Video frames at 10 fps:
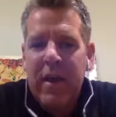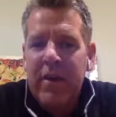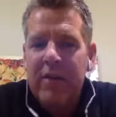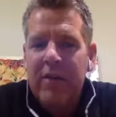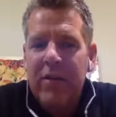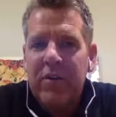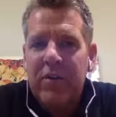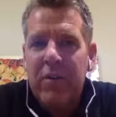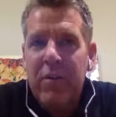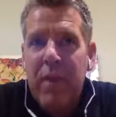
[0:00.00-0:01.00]
I
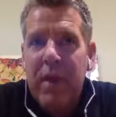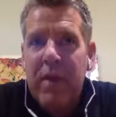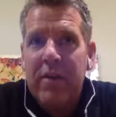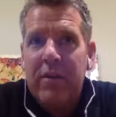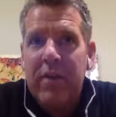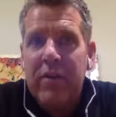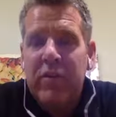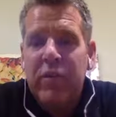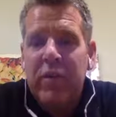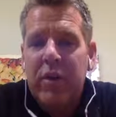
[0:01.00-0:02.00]
start my
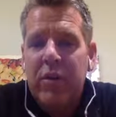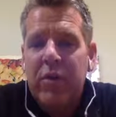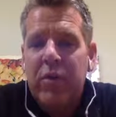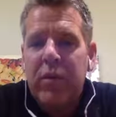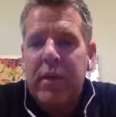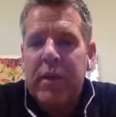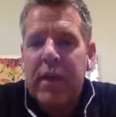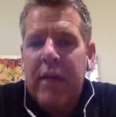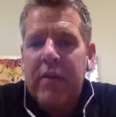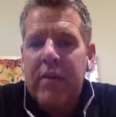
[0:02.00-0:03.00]
school year with really
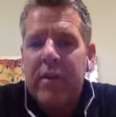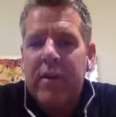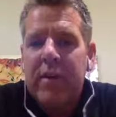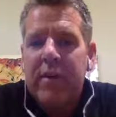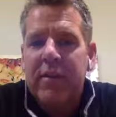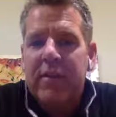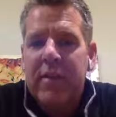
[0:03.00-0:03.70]
having the kids